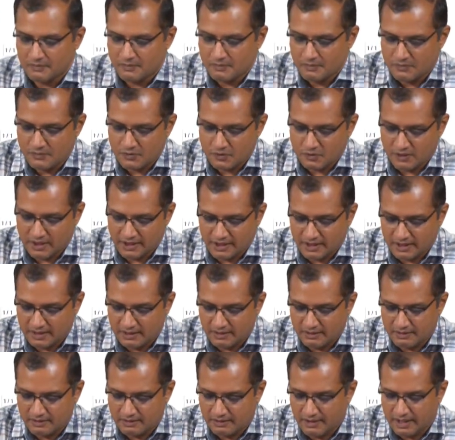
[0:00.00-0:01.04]
So, I can
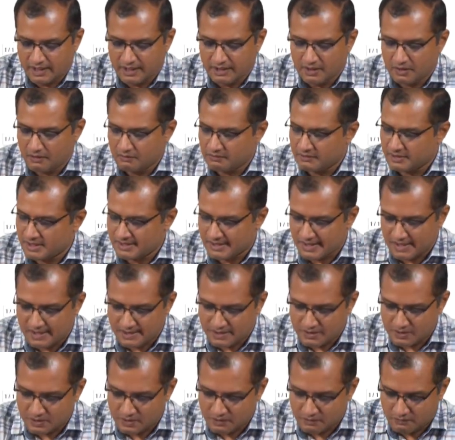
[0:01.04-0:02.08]
write down this as
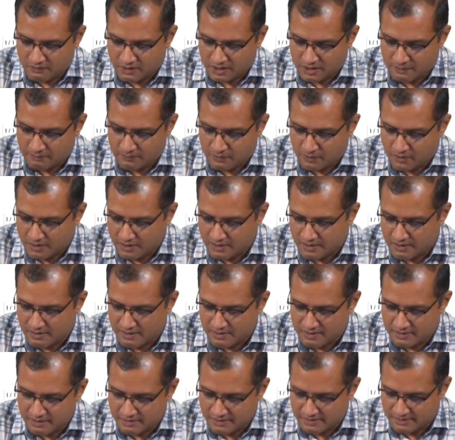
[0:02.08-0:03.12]
1 upon
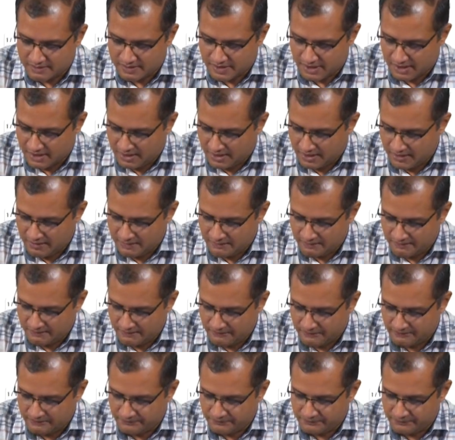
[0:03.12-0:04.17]
z
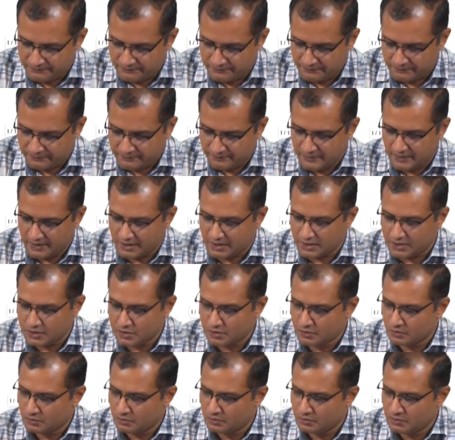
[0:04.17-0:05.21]

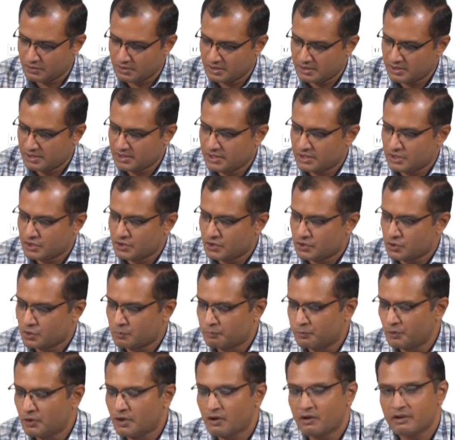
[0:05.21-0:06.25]
into, to
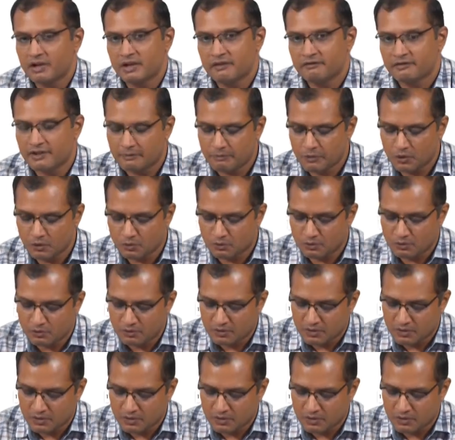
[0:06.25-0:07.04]
pull out a v mu,